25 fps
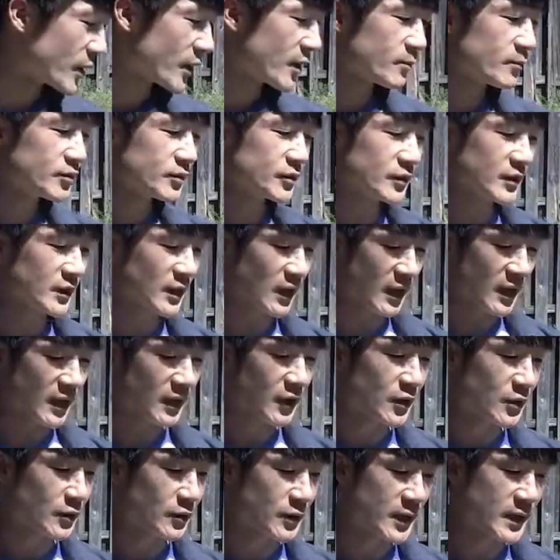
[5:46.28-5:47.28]
put the
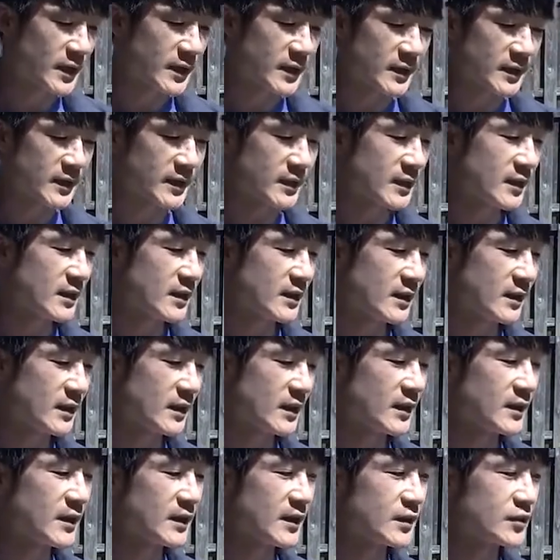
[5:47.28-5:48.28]
arrow in
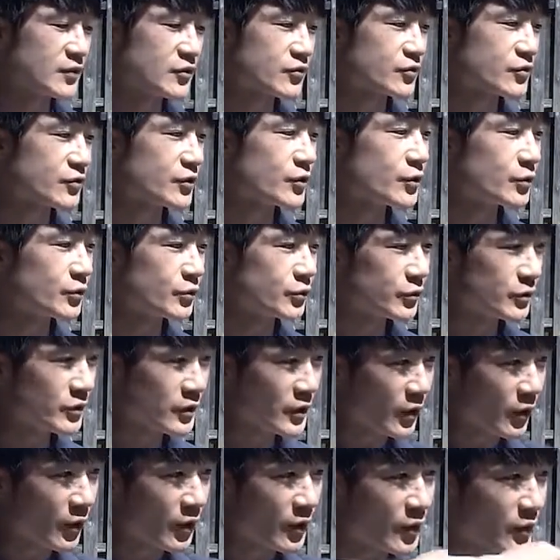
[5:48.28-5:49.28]
and then drew
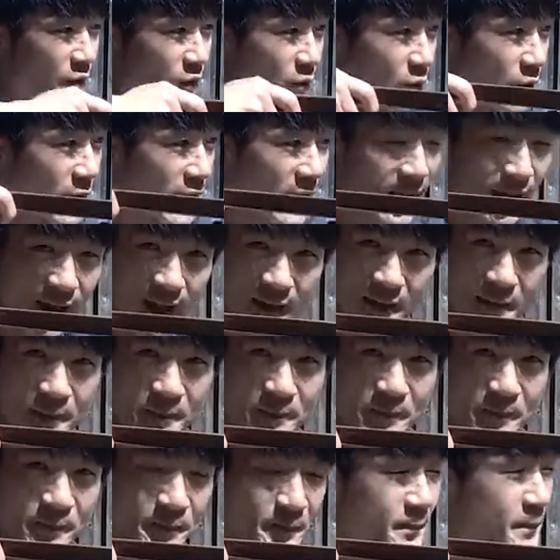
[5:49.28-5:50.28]
all the way
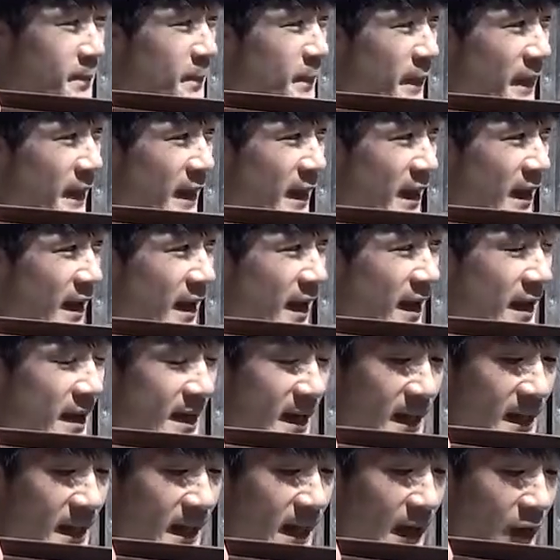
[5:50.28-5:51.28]
and
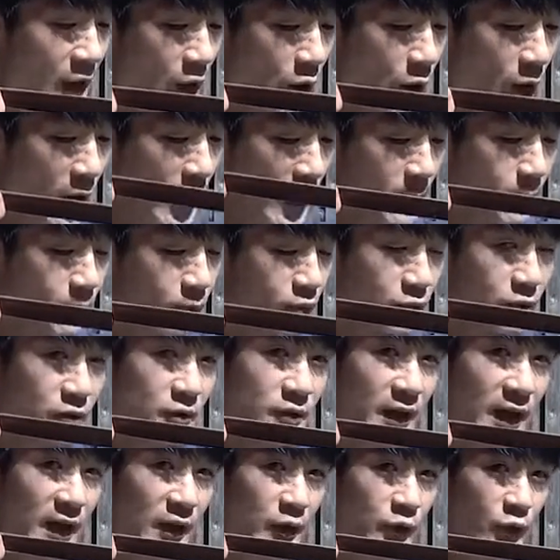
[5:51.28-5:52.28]
I let go, I
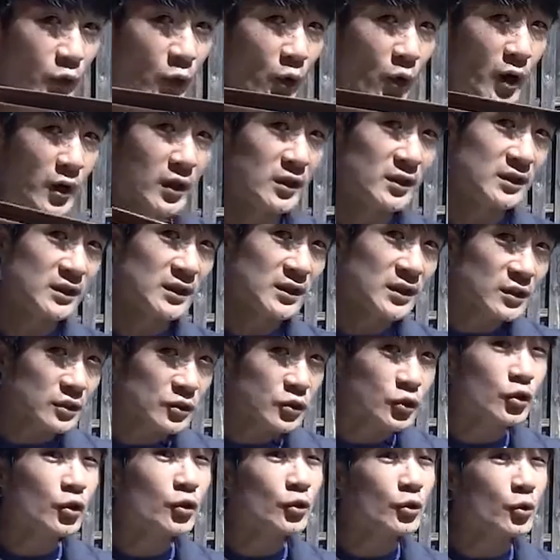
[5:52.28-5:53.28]
pulled out Tong Ah a little
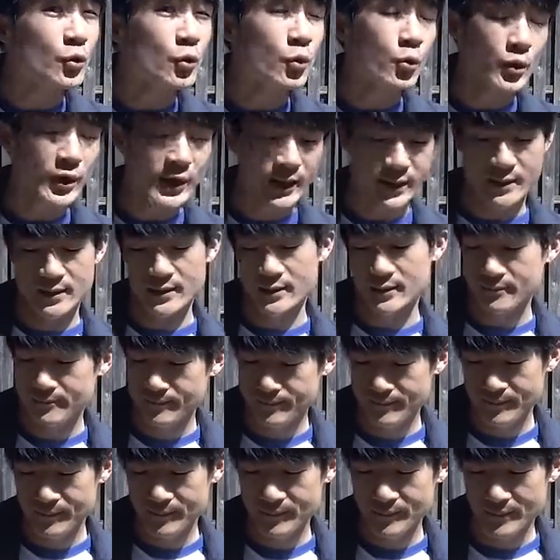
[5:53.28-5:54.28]
too quick
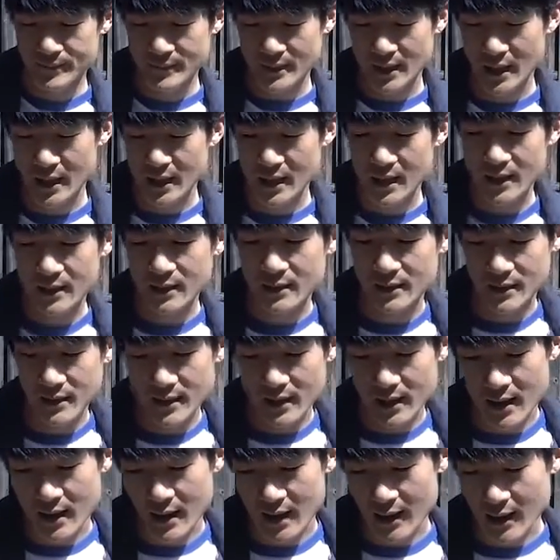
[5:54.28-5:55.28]
and
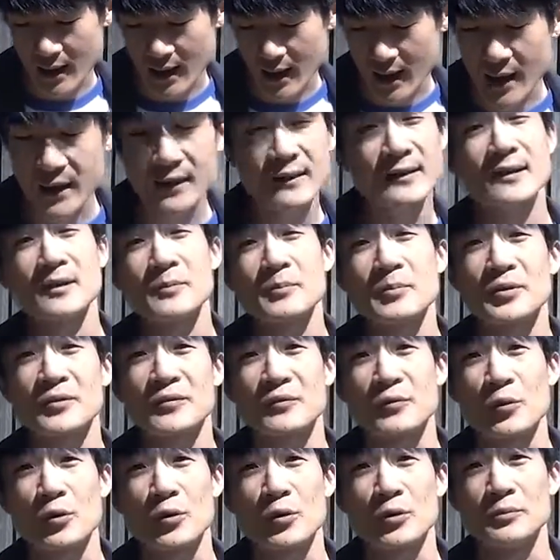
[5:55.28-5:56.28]
I didn't
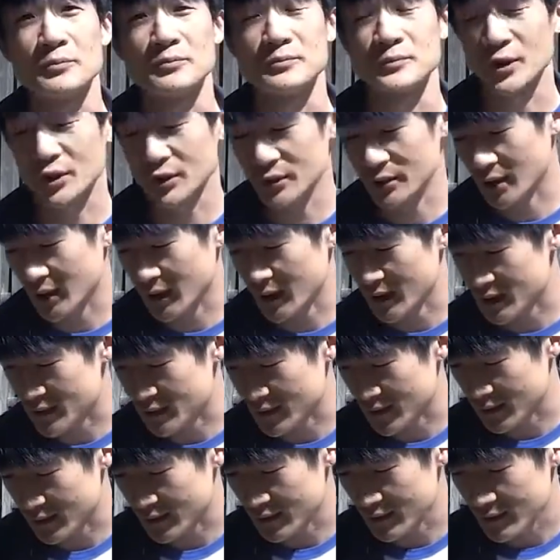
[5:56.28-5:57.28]
perform good
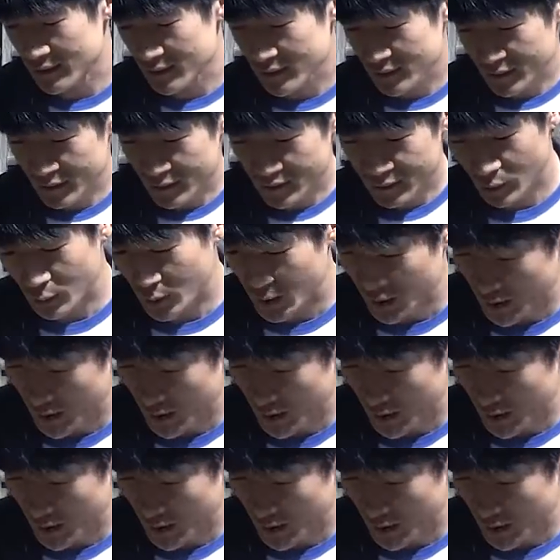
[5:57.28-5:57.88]
kacha. So what